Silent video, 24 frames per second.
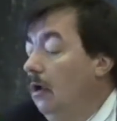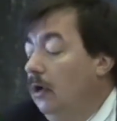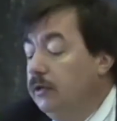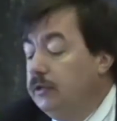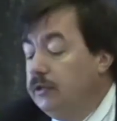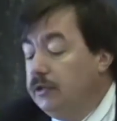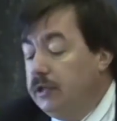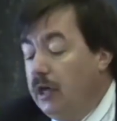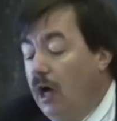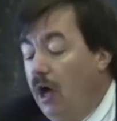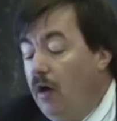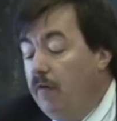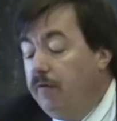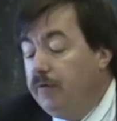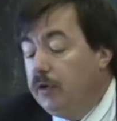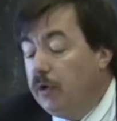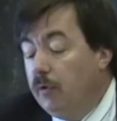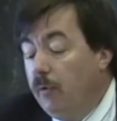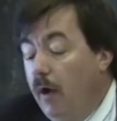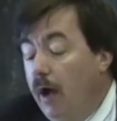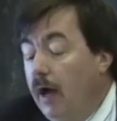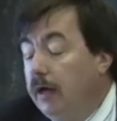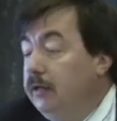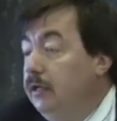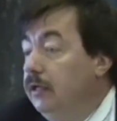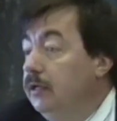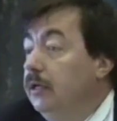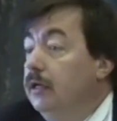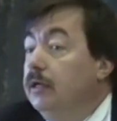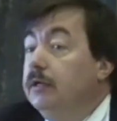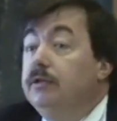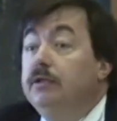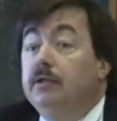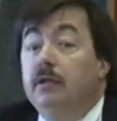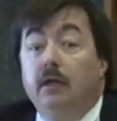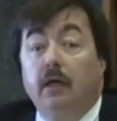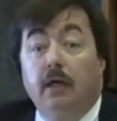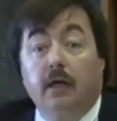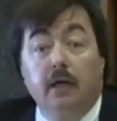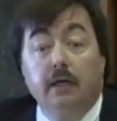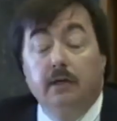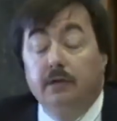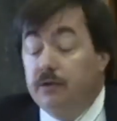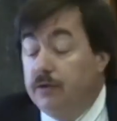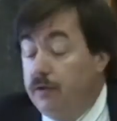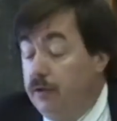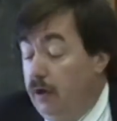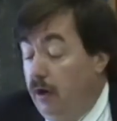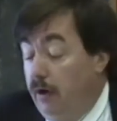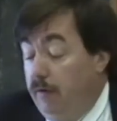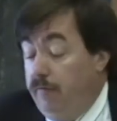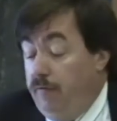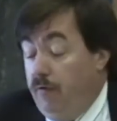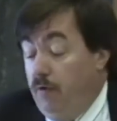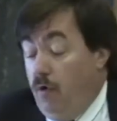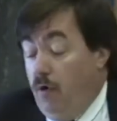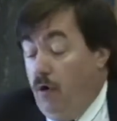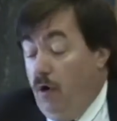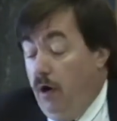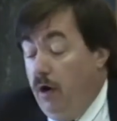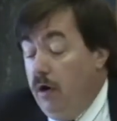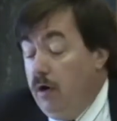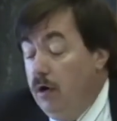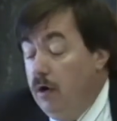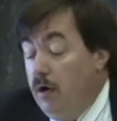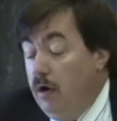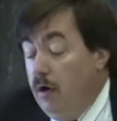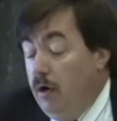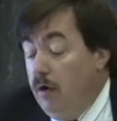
Self-directedness is, therefore,